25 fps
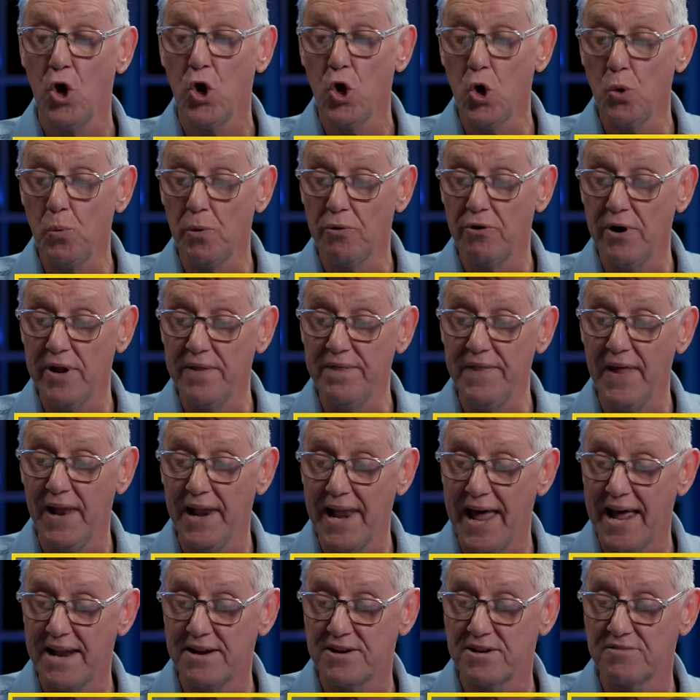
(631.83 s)
who were in the
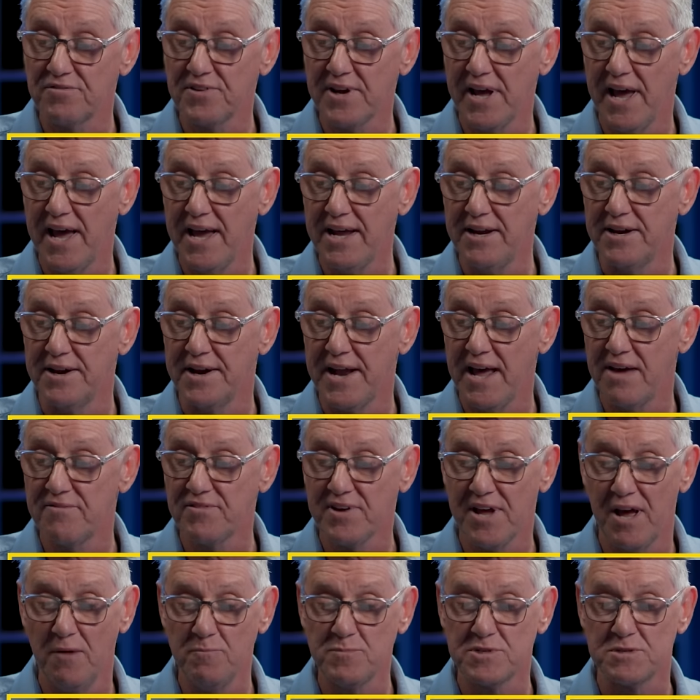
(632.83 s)
land of Canaan,
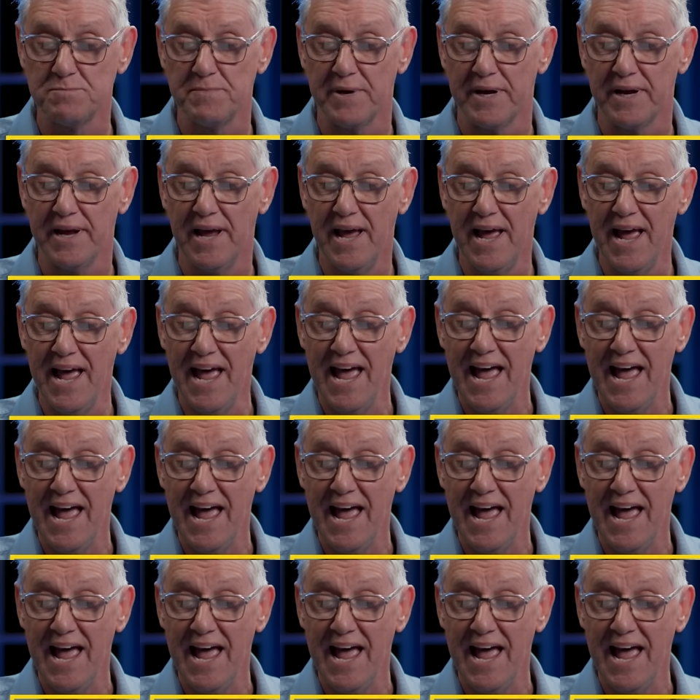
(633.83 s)
have come to me.